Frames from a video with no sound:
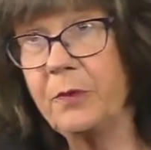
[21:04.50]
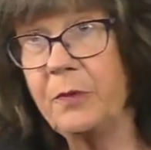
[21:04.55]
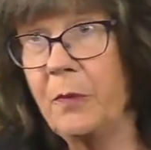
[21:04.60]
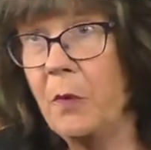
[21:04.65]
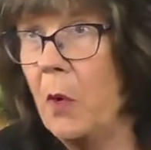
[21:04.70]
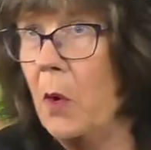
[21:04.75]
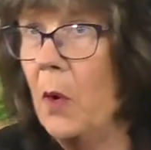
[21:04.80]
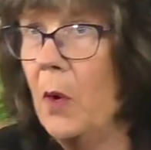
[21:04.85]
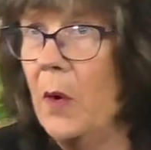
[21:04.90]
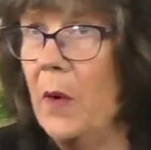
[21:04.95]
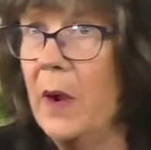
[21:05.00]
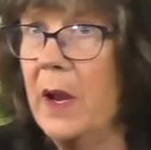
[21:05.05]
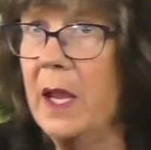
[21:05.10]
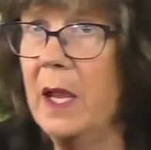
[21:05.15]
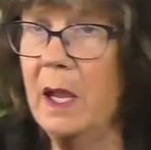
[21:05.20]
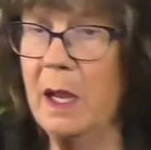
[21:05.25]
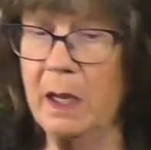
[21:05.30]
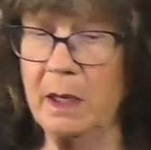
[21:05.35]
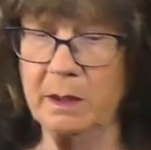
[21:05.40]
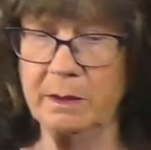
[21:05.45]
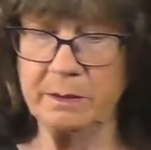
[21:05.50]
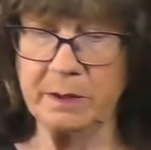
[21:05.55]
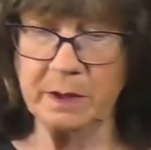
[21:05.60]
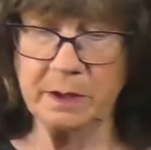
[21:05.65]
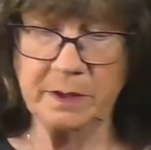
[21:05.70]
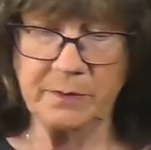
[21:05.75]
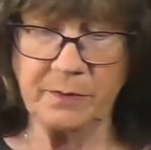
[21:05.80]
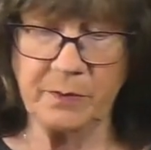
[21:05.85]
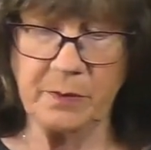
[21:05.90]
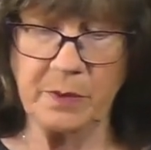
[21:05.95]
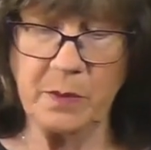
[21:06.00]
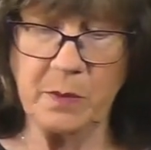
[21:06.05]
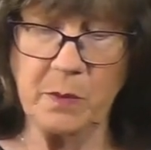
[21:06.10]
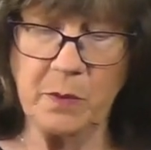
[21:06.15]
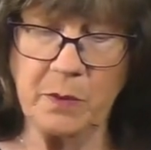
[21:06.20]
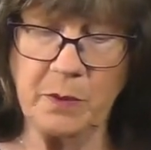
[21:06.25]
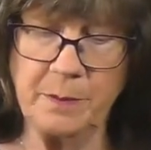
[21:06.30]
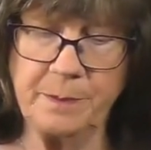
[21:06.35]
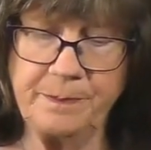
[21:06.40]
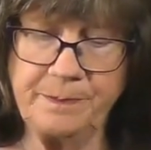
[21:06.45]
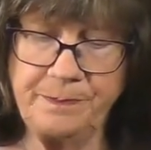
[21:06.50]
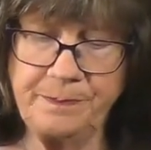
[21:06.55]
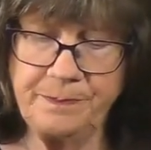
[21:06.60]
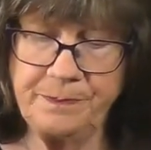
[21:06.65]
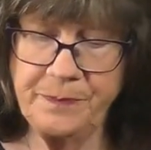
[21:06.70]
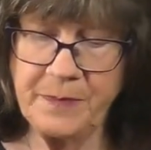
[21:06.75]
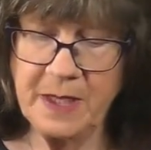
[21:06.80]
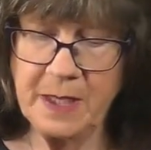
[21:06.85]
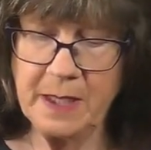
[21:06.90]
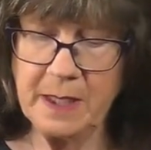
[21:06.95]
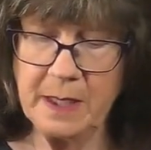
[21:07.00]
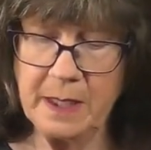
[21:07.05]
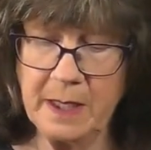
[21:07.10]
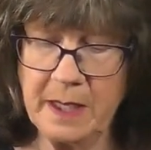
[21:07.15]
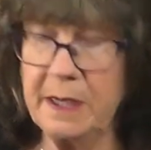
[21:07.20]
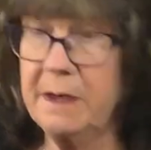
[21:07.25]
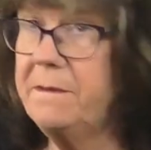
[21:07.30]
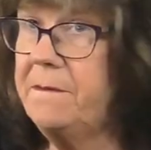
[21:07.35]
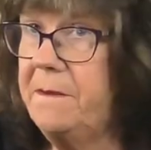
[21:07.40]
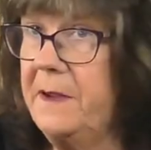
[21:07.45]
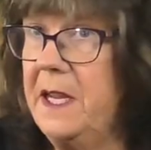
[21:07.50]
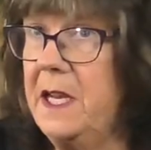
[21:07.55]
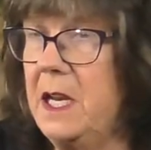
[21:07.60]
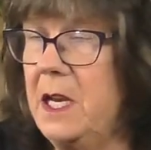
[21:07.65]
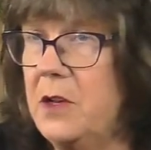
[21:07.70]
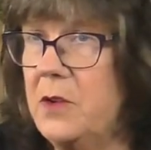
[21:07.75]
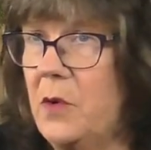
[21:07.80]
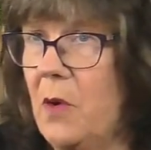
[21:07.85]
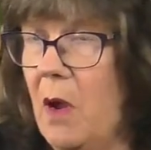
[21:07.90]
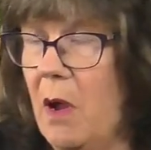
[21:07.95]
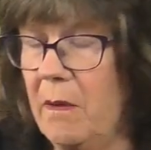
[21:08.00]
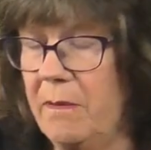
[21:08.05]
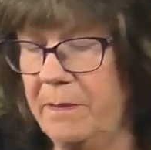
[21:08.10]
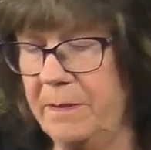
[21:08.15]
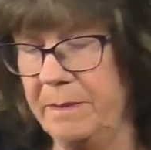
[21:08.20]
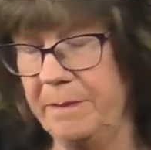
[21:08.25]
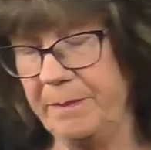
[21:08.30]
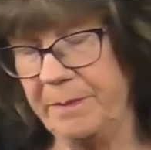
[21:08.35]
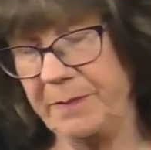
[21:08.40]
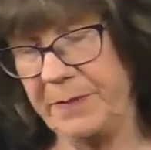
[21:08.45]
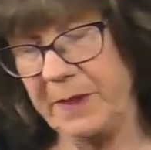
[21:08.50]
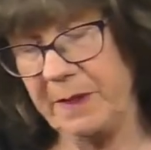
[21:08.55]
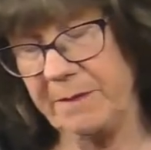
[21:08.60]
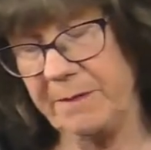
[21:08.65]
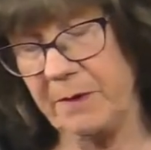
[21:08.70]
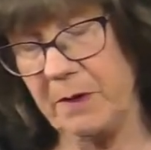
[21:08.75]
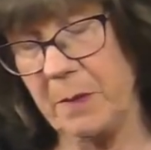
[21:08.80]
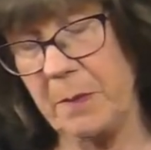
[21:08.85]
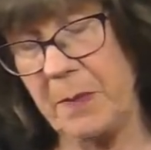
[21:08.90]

for a delivery room, and a feeding trough for a